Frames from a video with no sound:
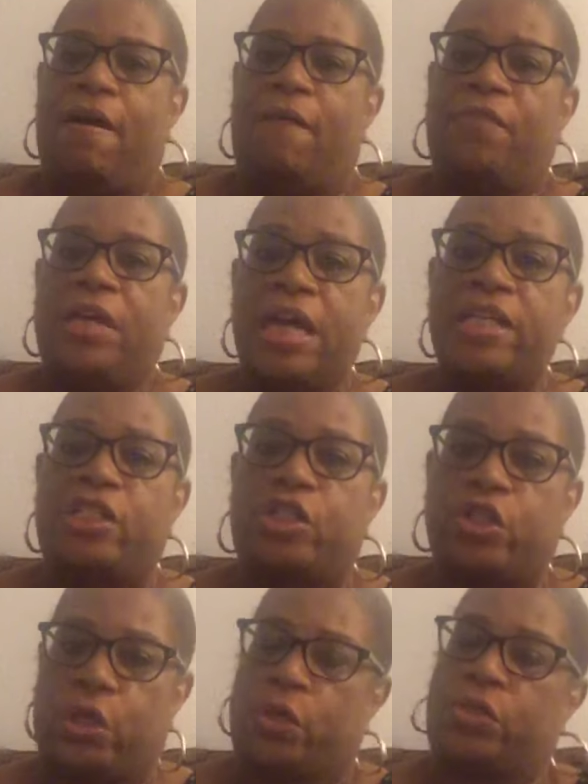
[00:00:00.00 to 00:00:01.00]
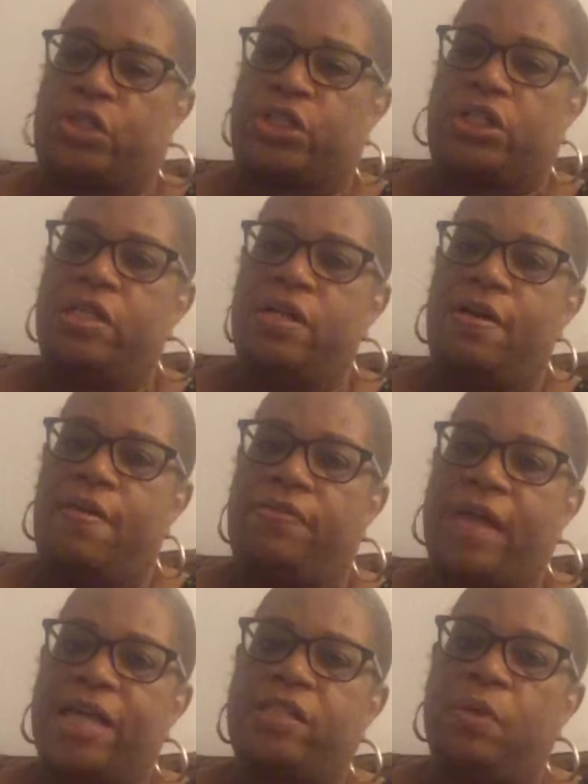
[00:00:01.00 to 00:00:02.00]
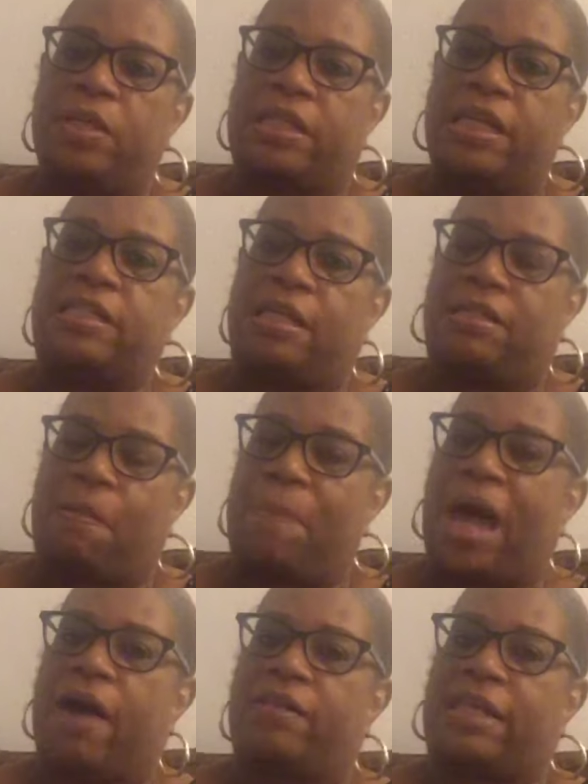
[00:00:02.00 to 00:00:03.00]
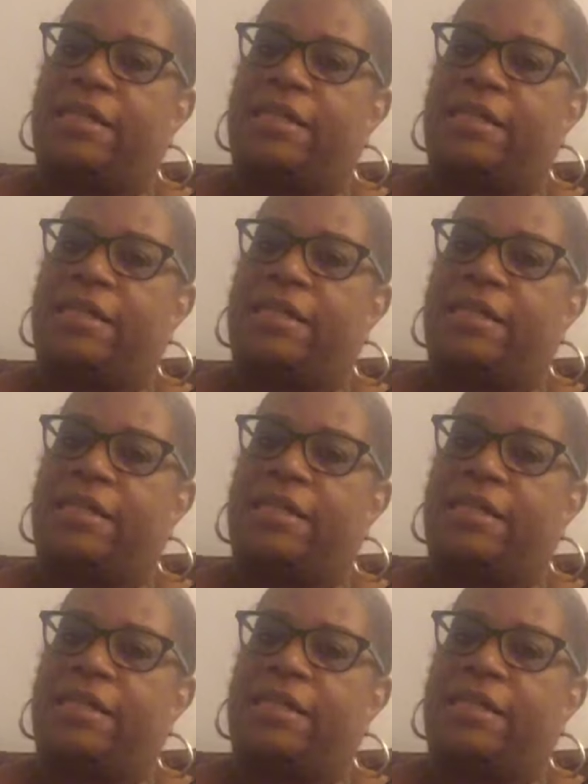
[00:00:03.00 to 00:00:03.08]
of His church. That's what this is about.